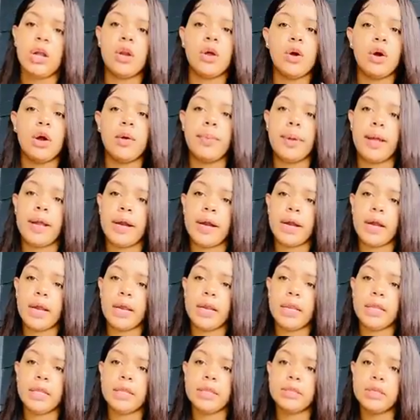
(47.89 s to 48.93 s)
or a
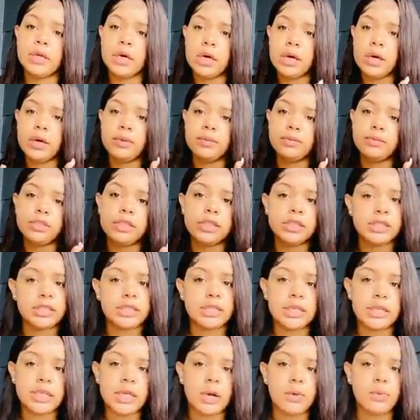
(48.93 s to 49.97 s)
parent to
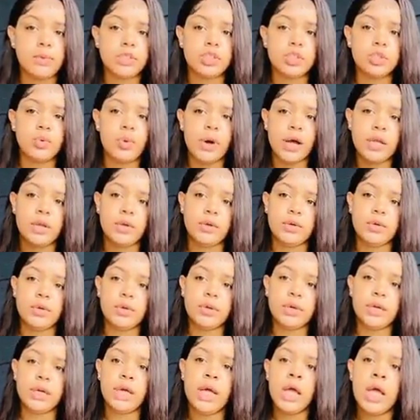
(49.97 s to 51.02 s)
sit there with you while you do
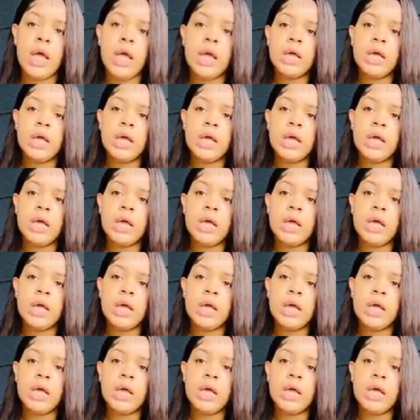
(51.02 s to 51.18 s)
it.